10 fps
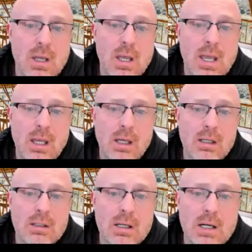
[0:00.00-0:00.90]

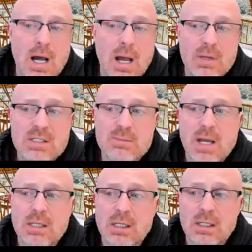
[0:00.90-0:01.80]
and I'm
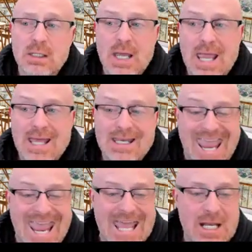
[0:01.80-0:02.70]
expecting an
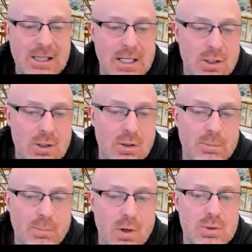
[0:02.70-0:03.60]
analytical
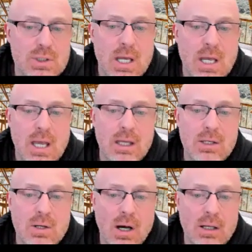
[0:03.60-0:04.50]
approach
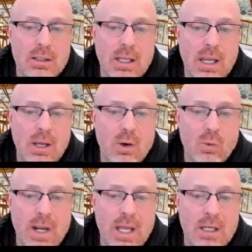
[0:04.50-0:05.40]
and not a
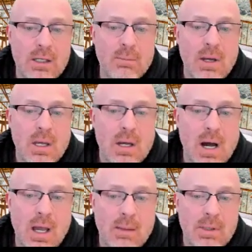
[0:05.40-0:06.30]
random,
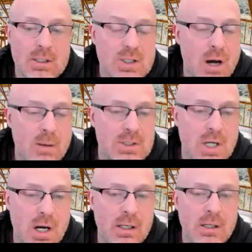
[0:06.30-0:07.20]
I'm an
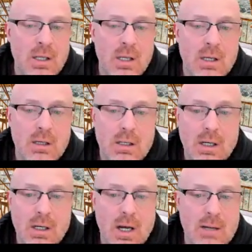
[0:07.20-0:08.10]
automaton,
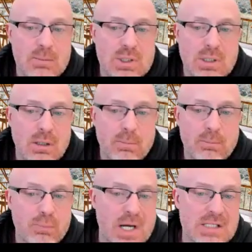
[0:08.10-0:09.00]
I'm just going to
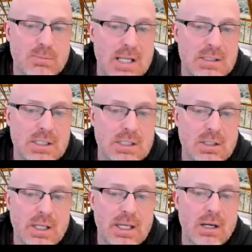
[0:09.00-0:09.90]
press buttons
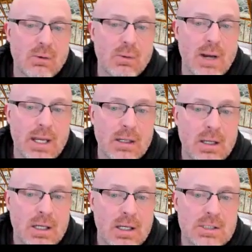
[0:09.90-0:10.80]
until I get it right.
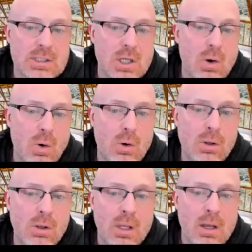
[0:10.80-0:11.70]
It's the
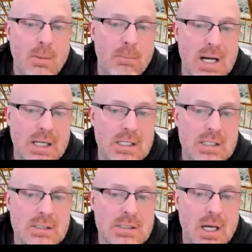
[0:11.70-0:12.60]
whole
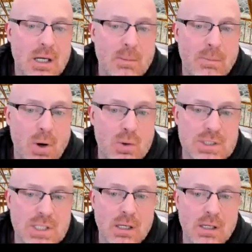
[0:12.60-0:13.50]
monkeys
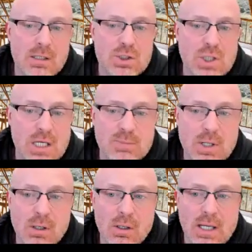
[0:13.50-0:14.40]
composing
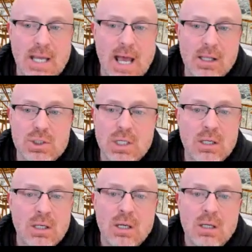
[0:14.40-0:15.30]
Shakespeare
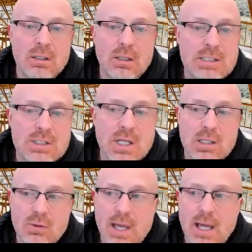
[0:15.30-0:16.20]
analogy. Let's not
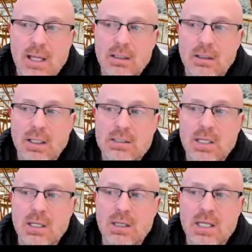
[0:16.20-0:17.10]
do that.
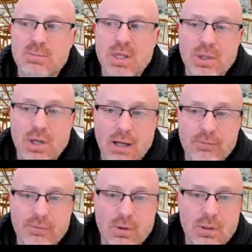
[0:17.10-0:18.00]
Let's be
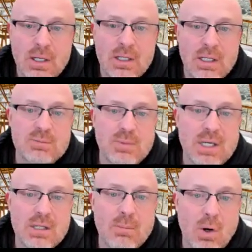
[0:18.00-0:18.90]
thoughtful. Let's be
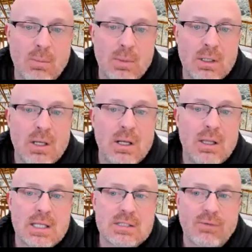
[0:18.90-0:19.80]
in the moment.
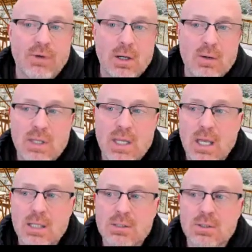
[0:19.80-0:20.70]
Let's figure out the
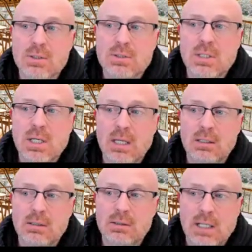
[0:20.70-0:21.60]
answers
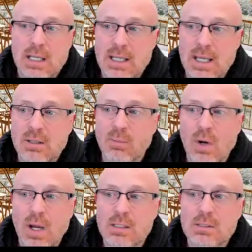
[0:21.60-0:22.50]
and get them
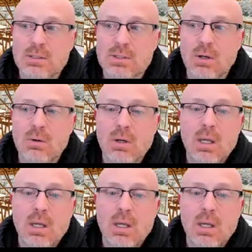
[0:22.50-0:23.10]
right. So